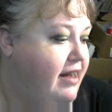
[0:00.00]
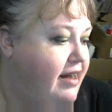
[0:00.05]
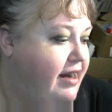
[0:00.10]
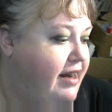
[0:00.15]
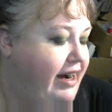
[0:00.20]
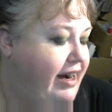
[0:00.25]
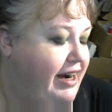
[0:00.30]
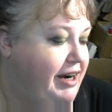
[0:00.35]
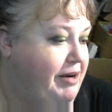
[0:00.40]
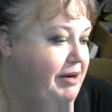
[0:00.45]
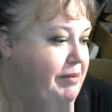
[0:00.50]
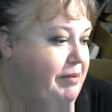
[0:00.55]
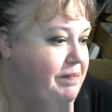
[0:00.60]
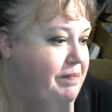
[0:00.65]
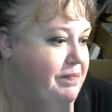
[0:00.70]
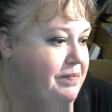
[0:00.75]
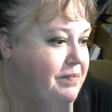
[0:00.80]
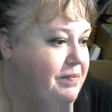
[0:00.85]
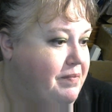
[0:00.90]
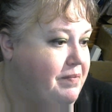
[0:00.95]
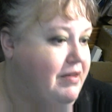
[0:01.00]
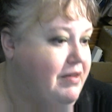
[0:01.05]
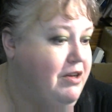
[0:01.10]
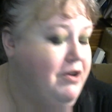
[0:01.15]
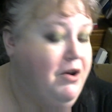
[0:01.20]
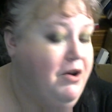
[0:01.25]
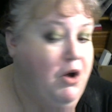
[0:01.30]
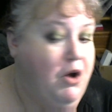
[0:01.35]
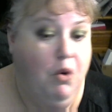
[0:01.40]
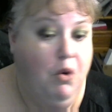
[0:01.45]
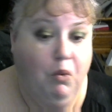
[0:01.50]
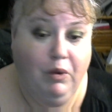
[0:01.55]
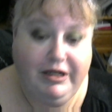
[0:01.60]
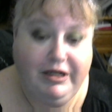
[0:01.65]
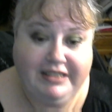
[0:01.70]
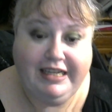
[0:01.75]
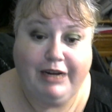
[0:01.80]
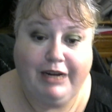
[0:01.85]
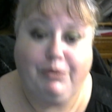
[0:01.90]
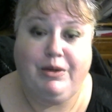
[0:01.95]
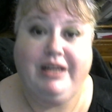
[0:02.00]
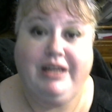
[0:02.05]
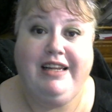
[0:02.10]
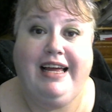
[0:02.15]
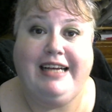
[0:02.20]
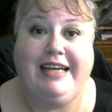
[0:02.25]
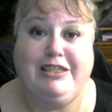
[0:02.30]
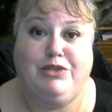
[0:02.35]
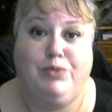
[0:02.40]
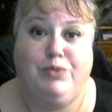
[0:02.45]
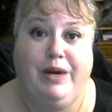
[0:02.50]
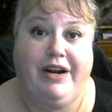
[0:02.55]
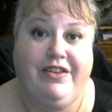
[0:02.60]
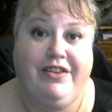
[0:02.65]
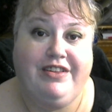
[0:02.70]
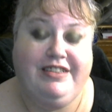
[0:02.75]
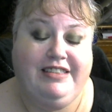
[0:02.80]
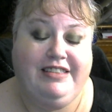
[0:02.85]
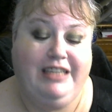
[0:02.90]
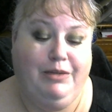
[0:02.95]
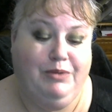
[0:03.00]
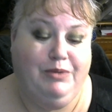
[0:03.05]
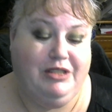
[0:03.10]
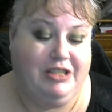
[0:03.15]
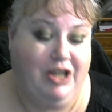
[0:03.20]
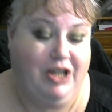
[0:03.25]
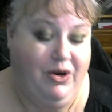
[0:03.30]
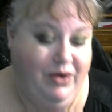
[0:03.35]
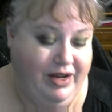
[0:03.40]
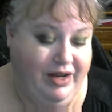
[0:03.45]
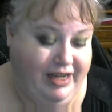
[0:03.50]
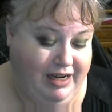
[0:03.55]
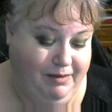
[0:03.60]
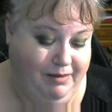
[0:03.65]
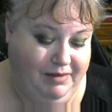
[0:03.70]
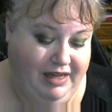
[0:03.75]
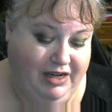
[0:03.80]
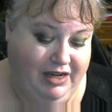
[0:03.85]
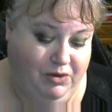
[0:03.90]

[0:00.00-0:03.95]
Once I realized where this scene was going, I'm like,